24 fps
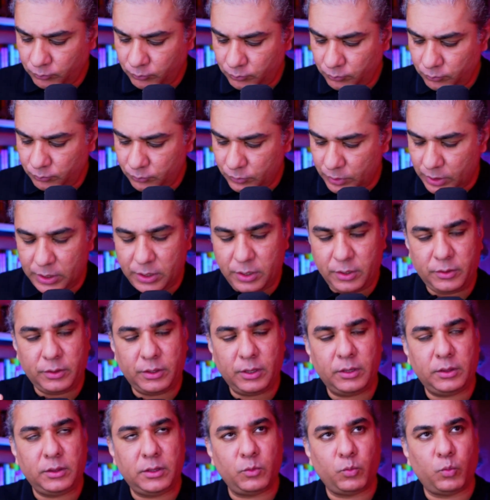the the,
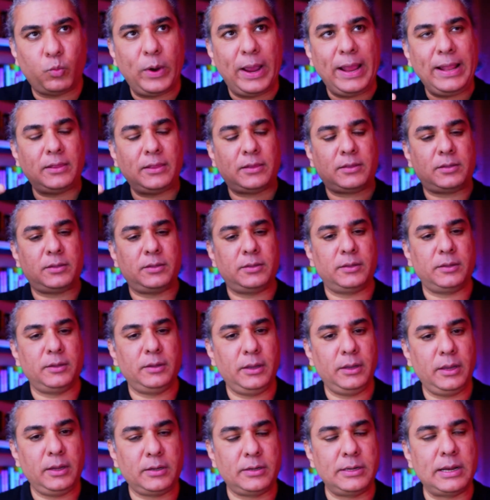the wealth,
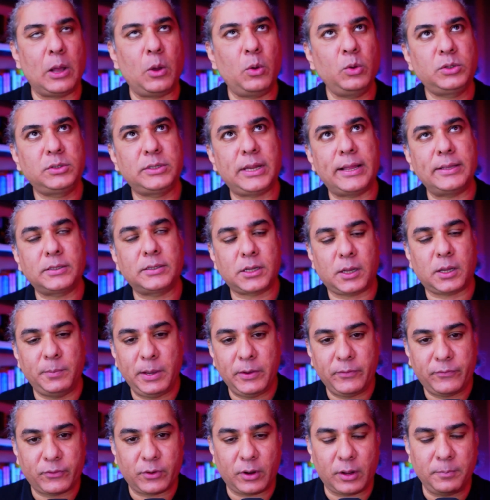it now starts
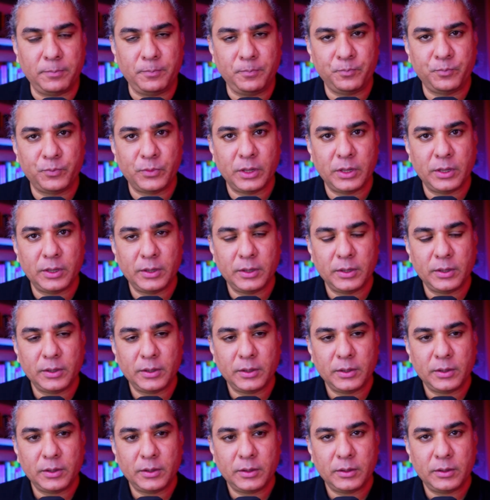coming from
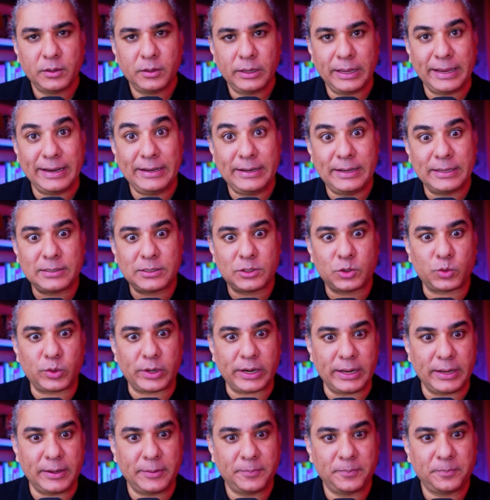
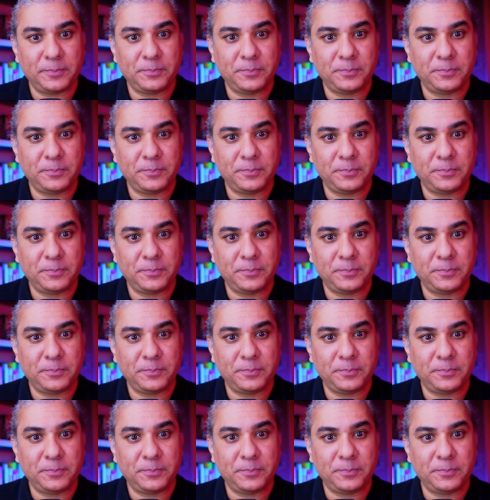industry.